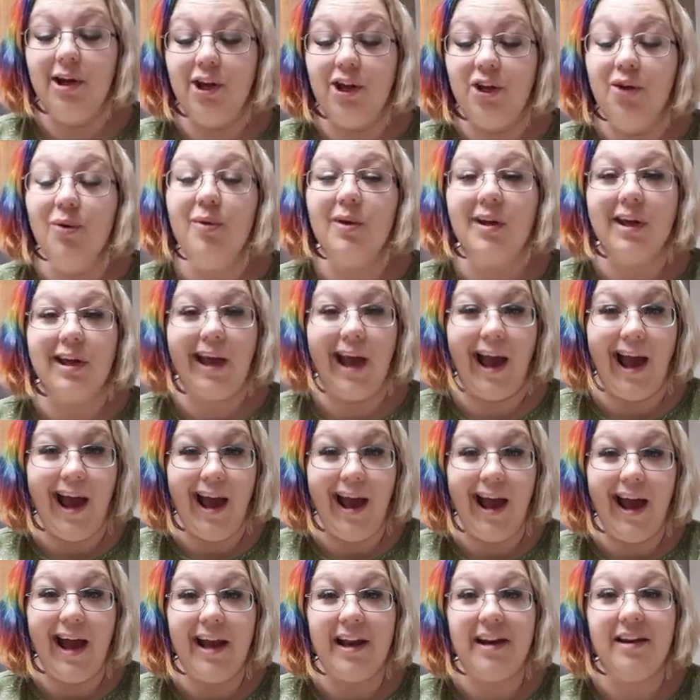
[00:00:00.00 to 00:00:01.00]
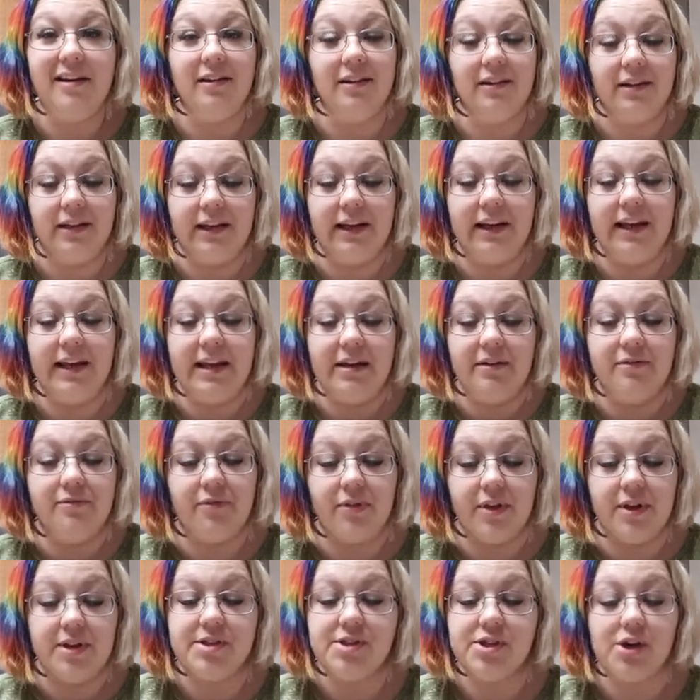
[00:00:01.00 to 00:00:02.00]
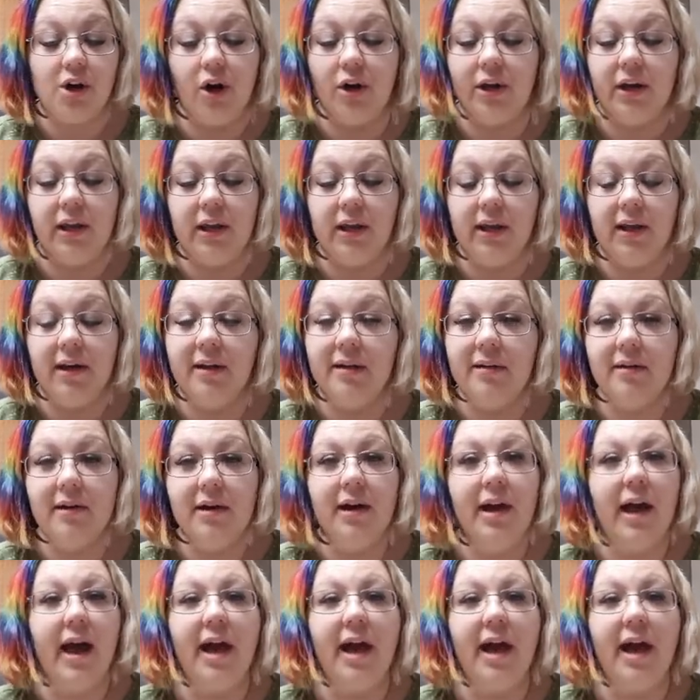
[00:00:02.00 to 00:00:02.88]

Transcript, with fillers: you can leave this on here